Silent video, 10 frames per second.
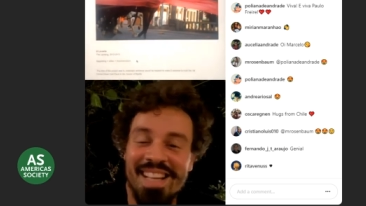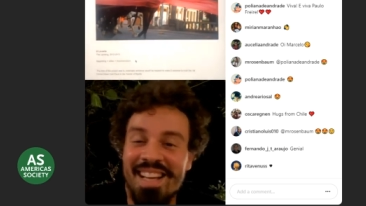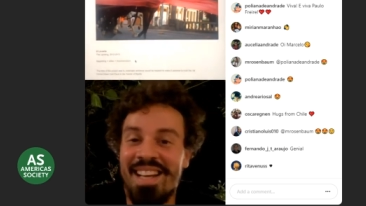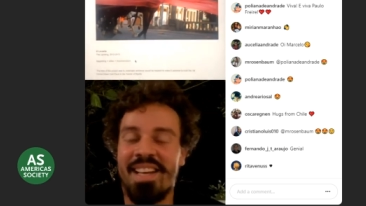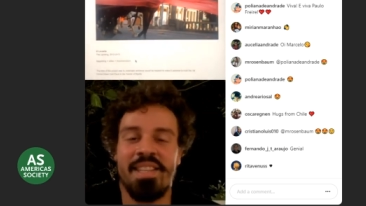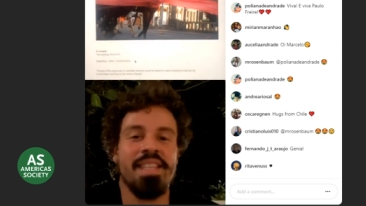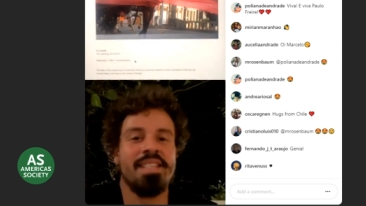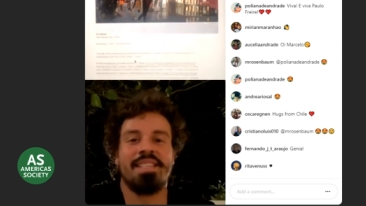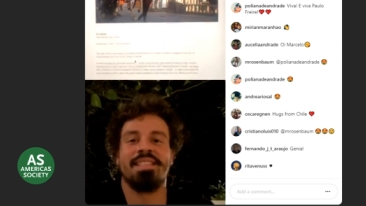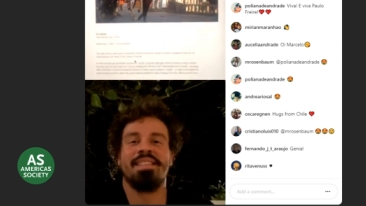Yeah,
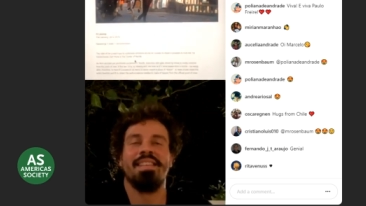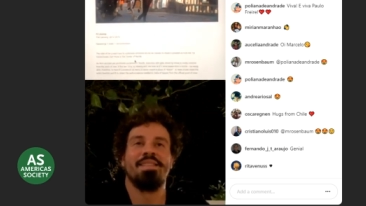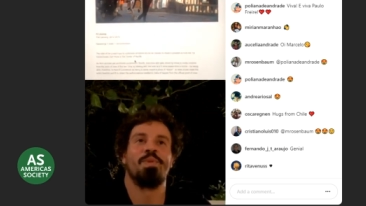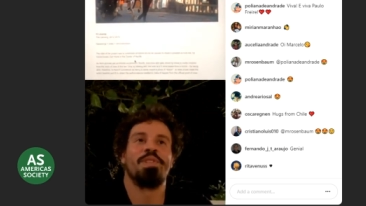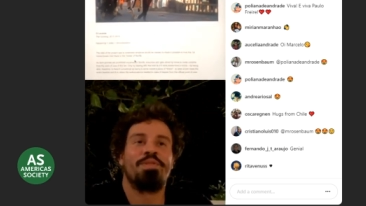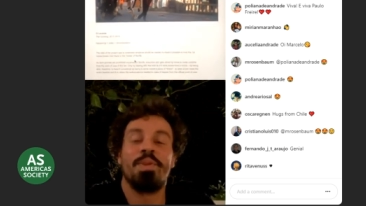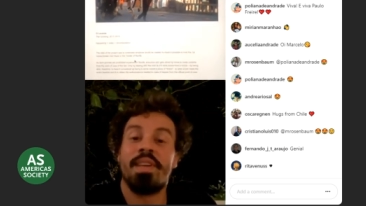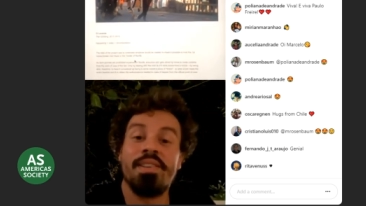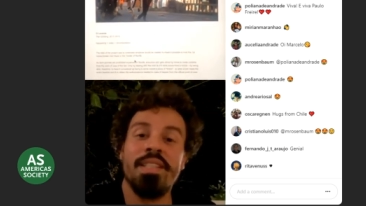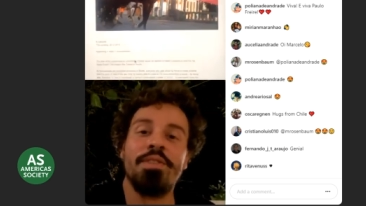this was
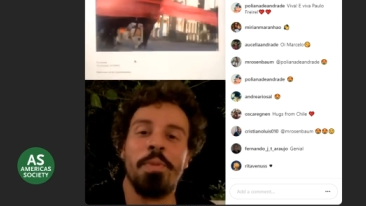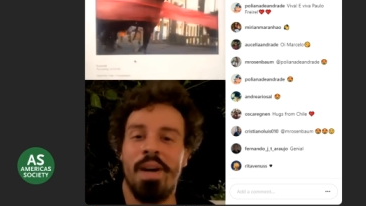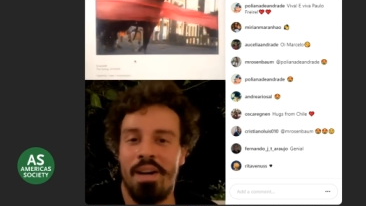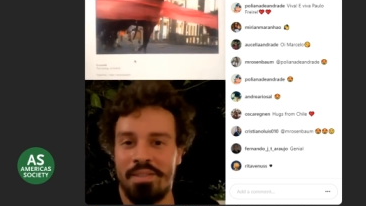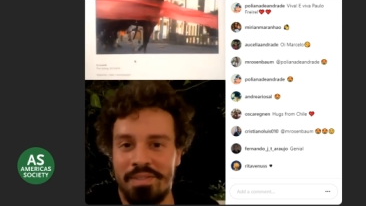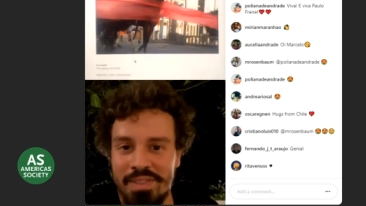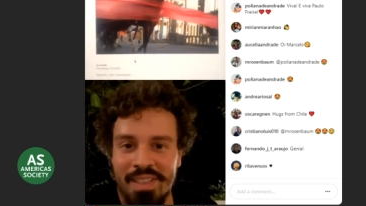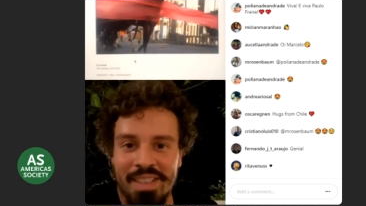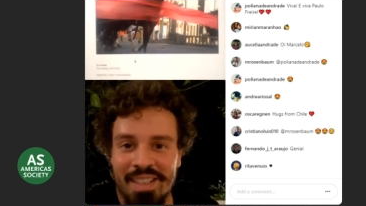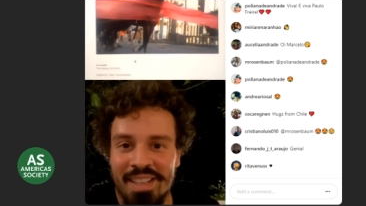2012.
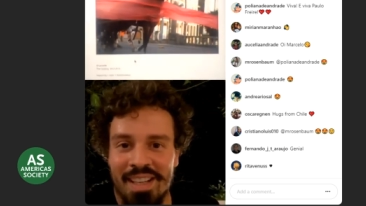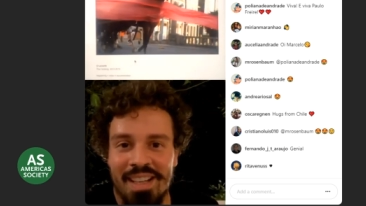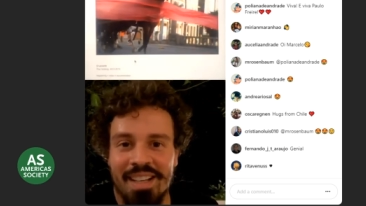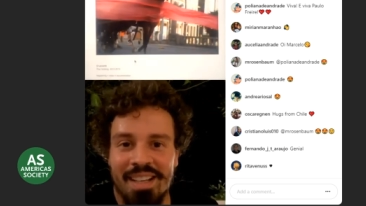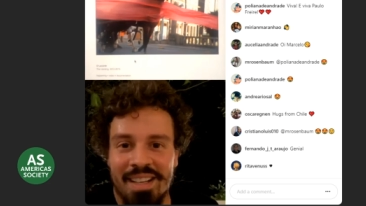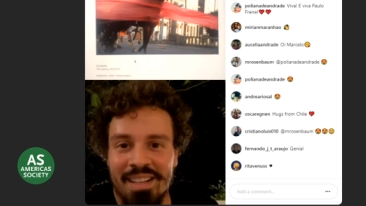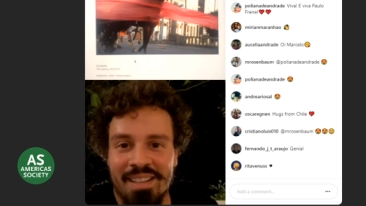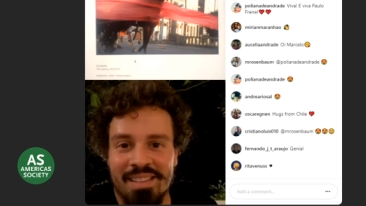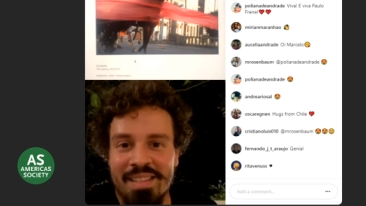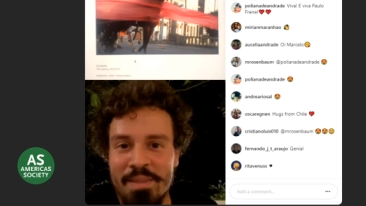
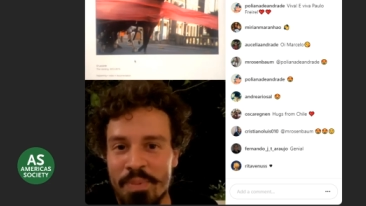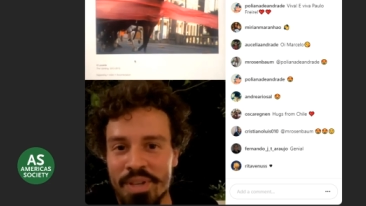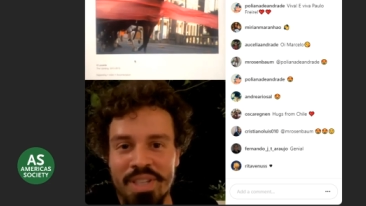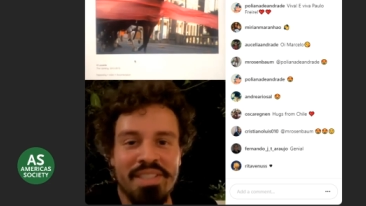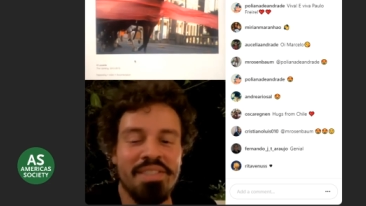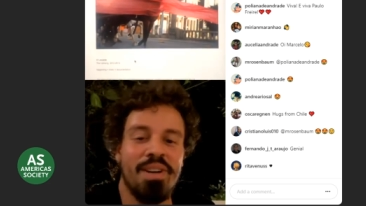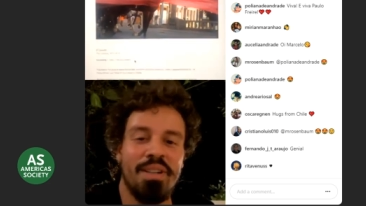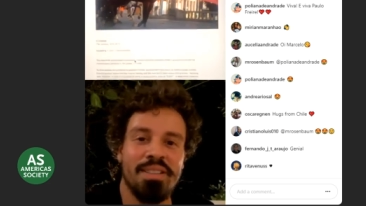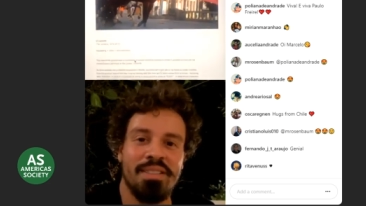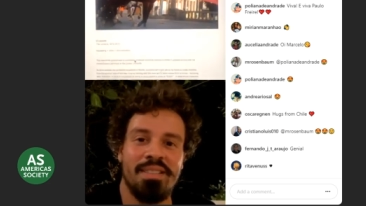Mm-hmm. This project is
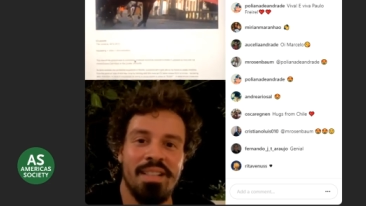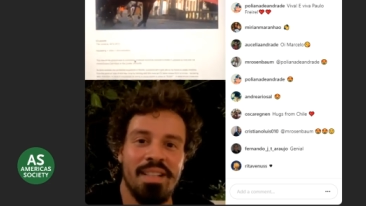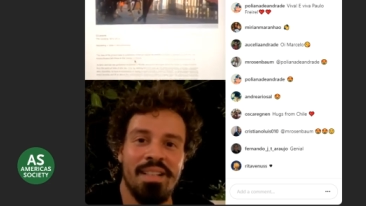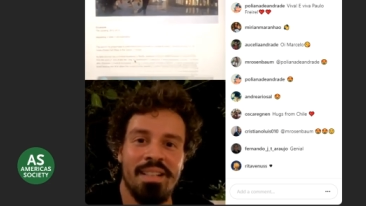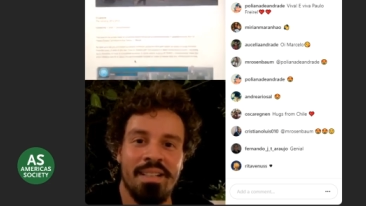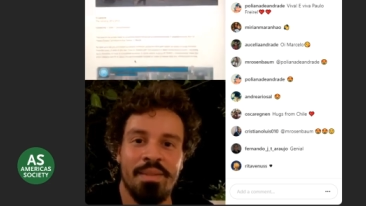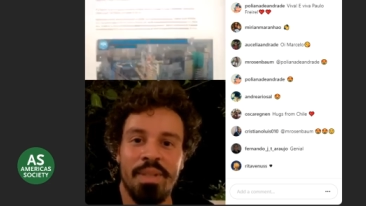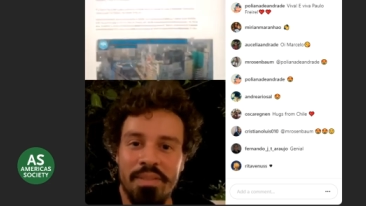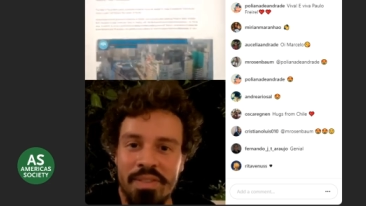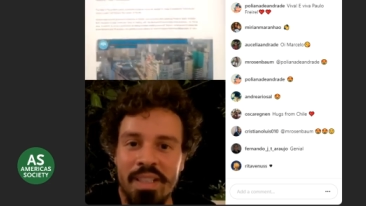called
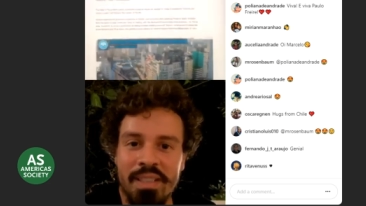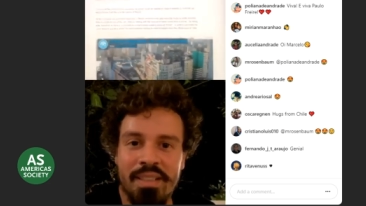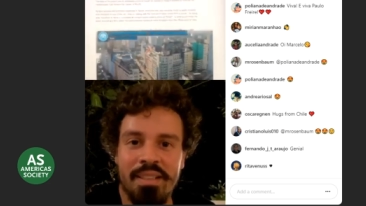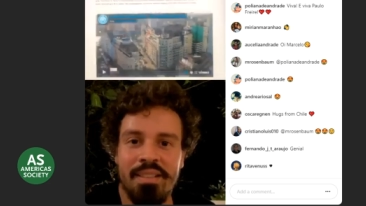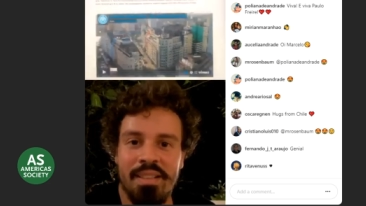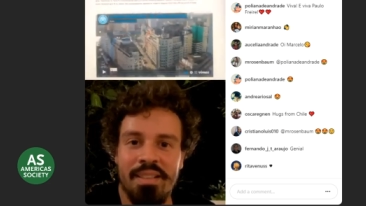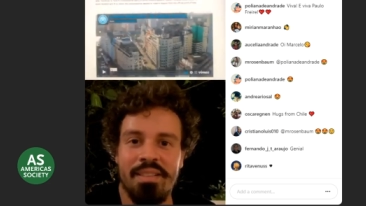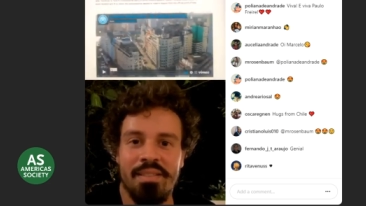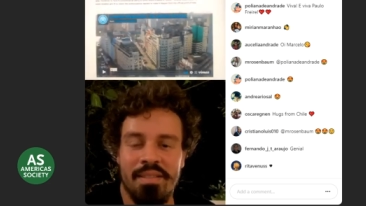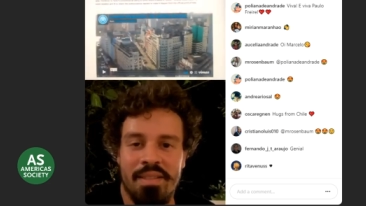Olivante,
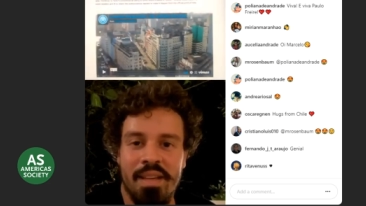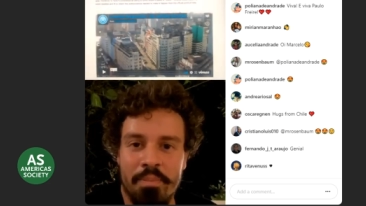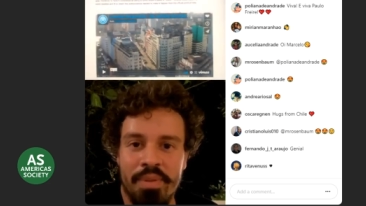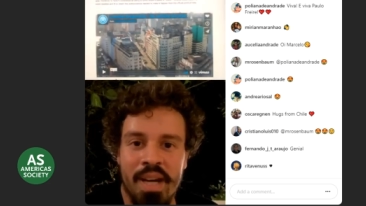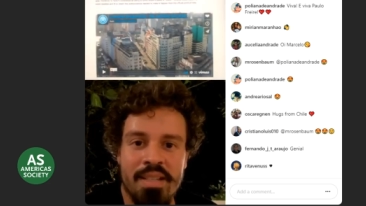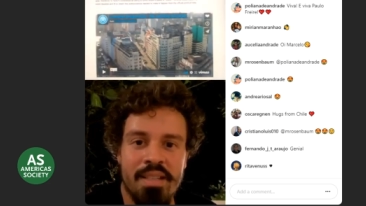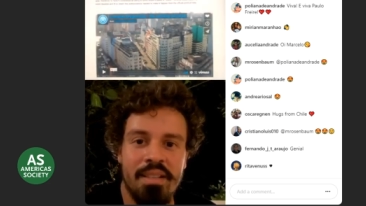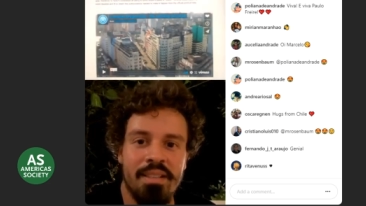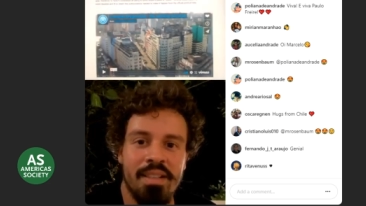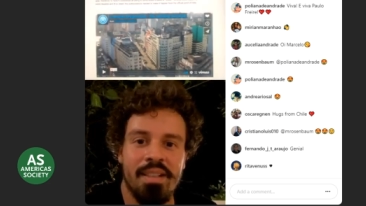the
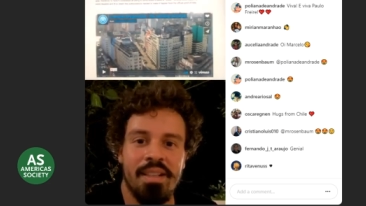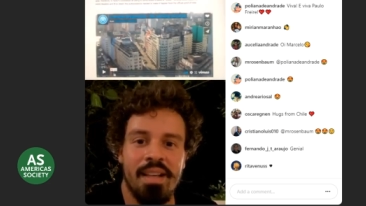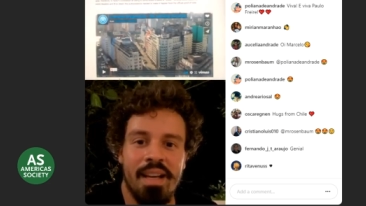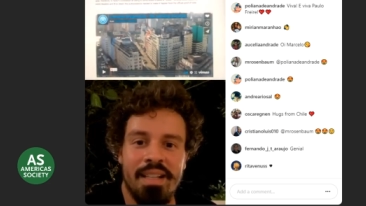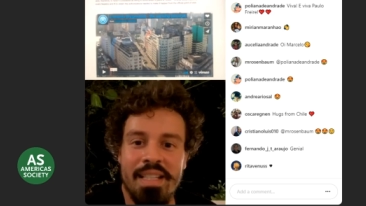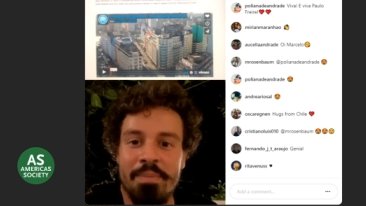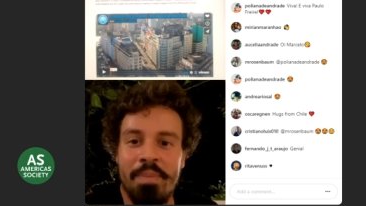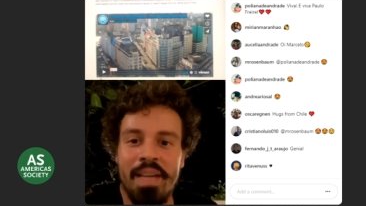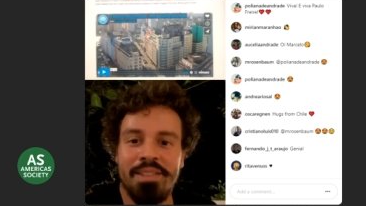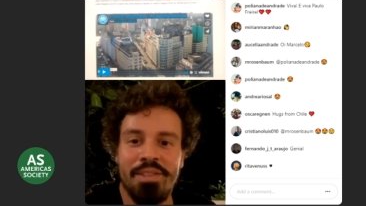uprising, and it's
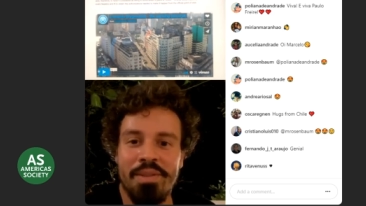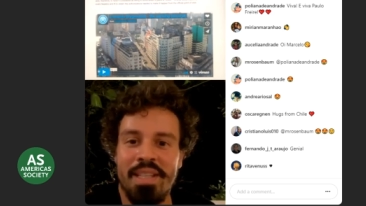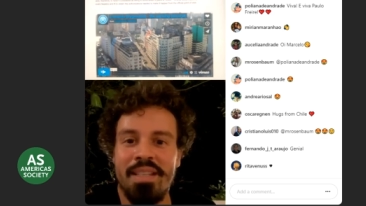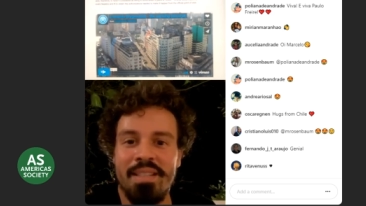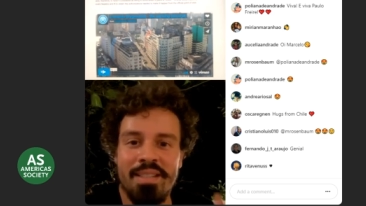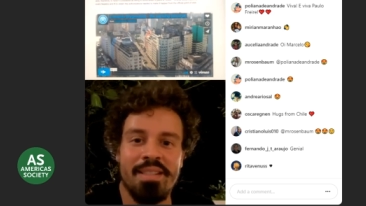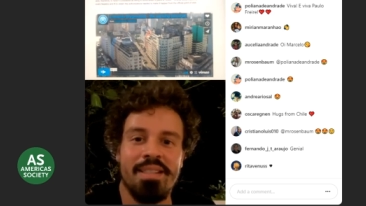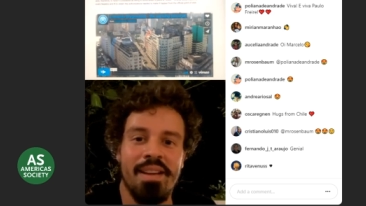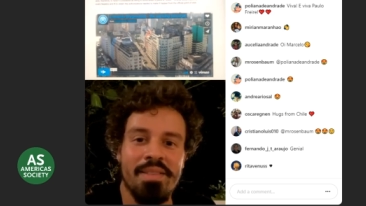based on this